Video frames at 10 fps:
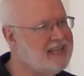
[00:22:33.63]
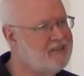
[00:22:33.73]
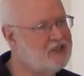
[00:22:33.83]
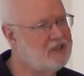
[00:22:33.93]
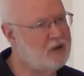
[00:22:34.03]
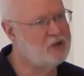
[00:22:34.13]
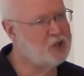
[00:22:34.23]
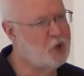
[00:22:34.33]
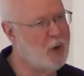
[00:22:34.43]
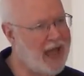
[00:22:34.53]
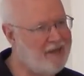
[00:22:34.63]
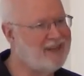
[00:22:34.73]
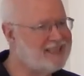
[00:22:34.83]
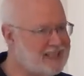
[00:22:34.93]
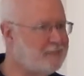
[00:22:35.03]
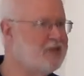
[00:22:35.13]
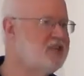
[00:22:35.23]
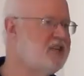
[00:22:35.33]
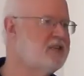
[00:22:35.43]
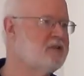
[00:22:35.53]
given to those who have accepted
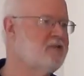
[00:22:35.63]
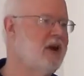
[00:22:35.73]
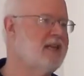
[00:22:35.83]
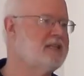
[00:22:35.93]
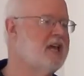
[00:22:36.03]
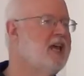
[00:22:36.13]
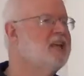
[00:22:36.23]
Jesus Christ.